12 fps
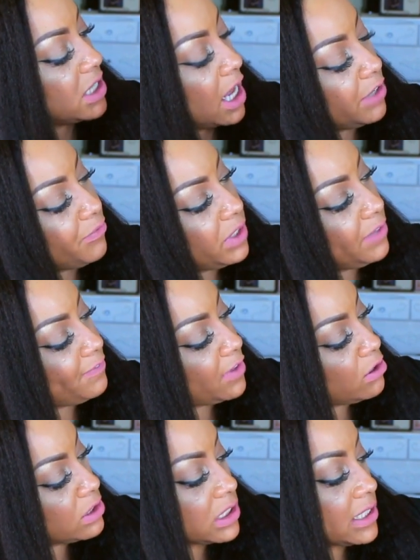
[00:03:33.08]
The color really
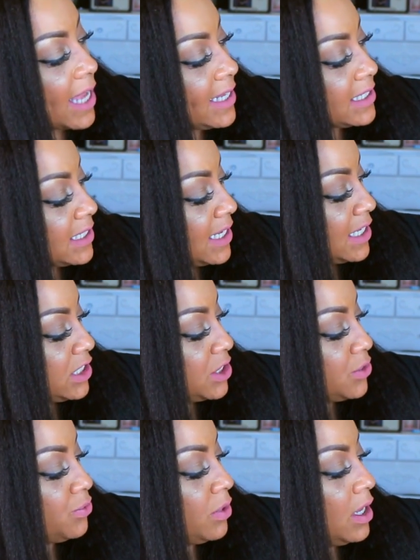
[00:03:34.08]
flows nicely
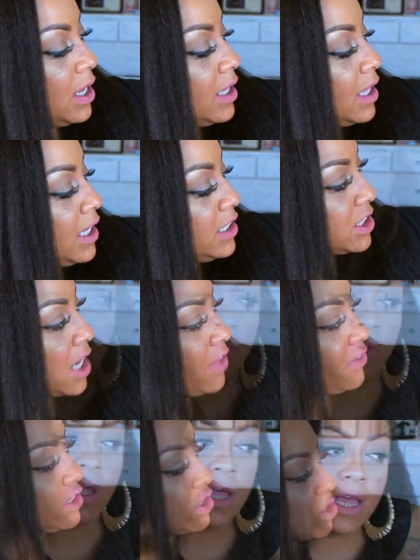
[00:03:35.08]
into each other.